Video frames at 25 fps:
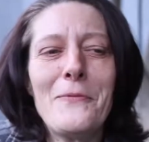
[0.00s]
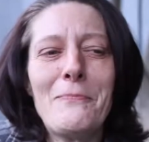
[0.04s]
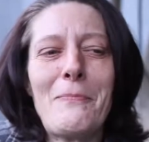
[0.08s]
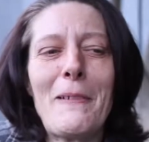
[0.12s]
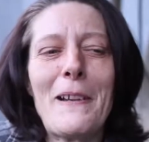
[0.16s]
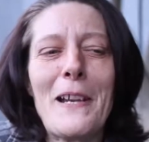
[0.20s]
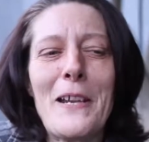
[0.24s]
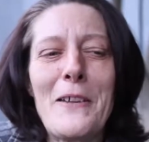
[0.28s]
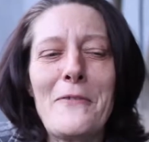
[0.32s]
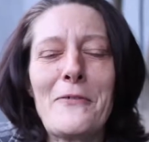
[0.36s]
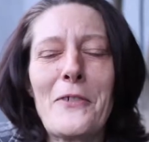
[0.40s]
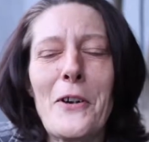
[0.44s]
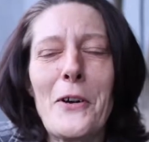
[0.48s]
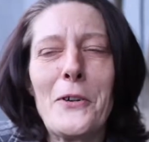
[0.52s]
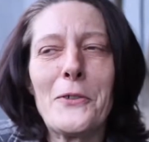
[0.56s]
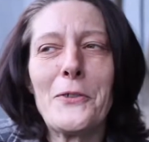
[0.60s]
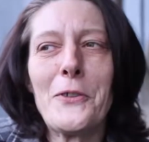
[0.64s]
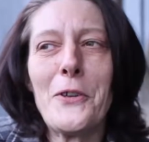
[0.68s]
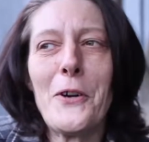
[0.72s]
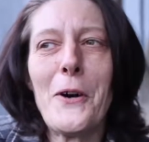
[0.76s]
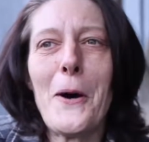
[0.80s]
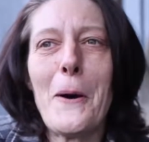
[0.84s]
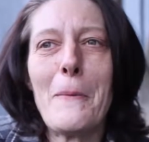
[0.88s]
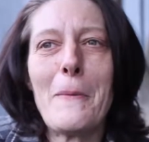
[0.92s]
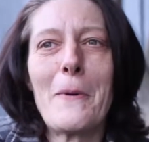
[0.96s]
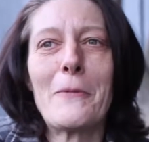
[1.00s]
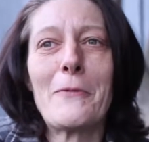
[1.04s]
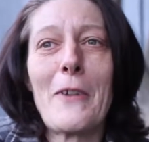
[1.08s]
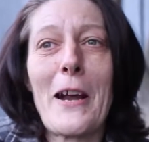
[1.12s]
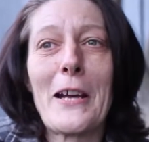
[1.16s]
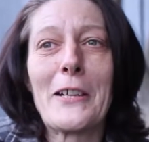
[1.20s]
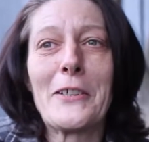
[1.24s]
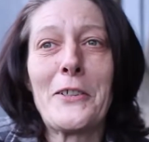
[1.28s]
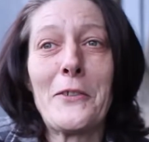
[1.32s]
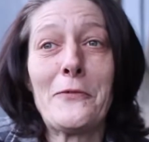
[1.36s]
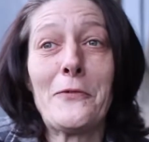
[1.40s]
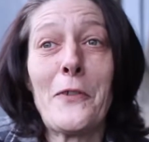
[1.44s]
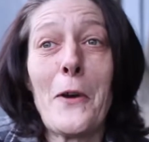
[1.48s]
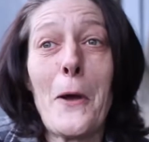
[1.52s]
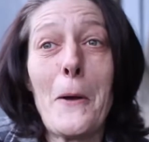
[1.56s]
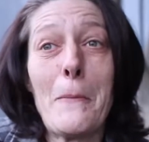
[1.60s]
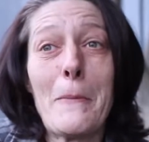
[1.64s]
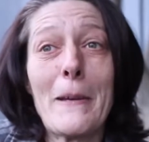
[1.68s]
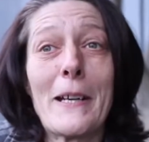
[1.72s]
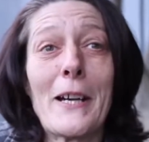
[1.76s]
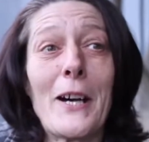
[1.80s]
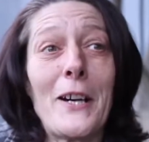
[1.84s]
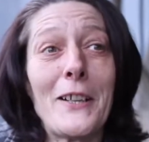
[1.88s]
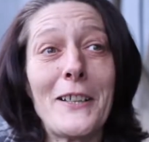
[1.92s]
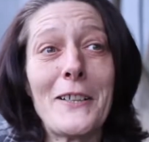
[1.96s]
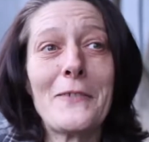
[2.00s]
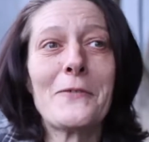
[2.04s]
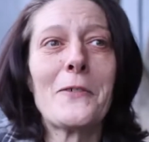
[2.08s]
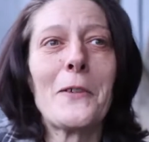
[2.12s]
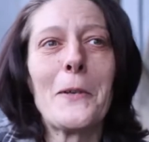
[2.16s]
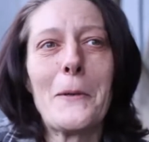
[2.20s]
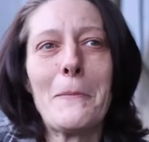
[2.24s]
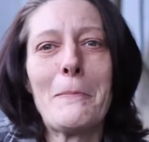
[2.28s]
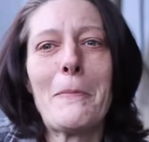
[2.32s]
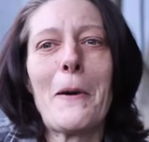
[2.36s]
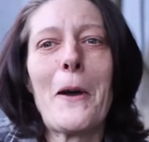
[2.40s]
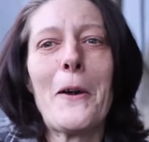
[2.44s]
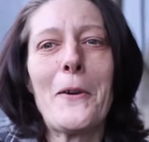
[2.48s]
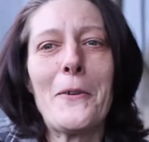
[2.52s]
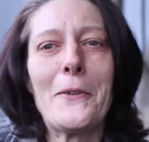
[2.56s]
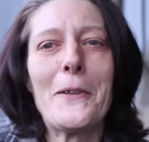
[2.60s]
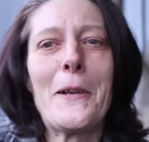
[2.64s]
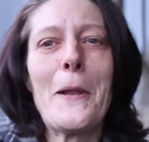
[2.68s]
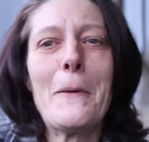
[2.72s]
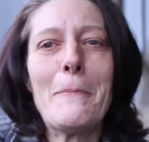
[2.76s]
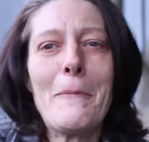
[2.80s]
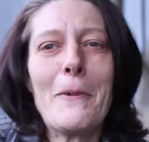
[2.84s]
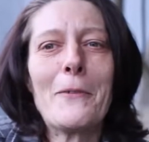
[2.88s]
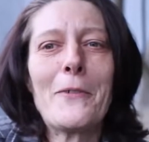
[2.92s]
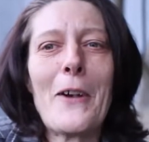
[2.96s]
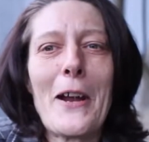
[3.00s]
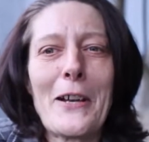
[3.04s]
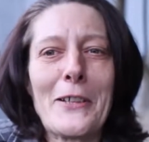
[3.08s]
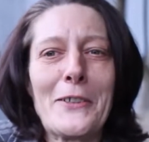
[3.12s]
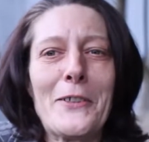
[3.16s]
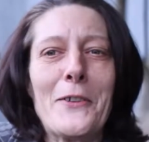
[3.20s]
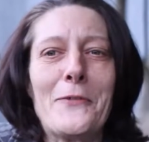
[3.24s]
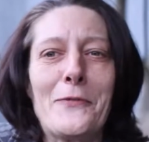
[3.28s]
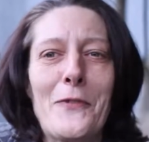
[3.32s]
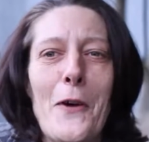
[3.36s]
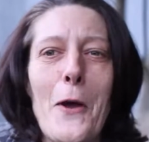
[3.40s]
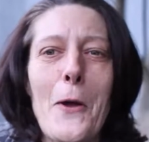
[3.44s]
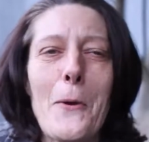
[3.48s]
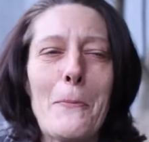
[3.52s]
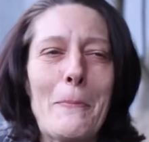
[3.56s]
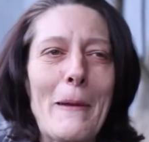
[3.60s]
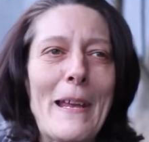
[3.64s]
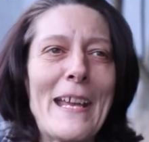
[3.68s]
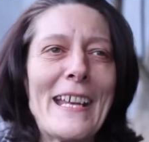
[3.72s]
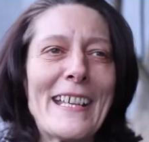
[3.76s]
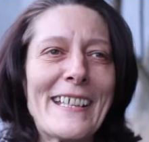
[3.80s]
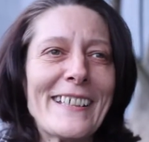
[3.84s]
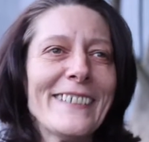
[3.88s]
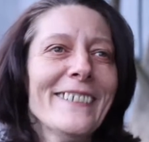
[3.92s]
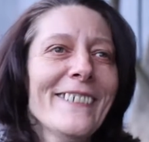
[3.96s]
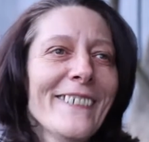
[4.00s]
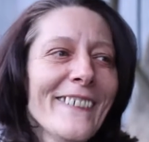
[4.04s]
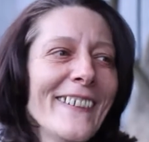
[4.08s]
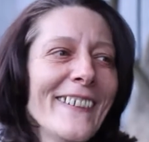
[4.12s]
Believe it or not, I'm arachnophobic. I live on a boat and I'm arachnophobic.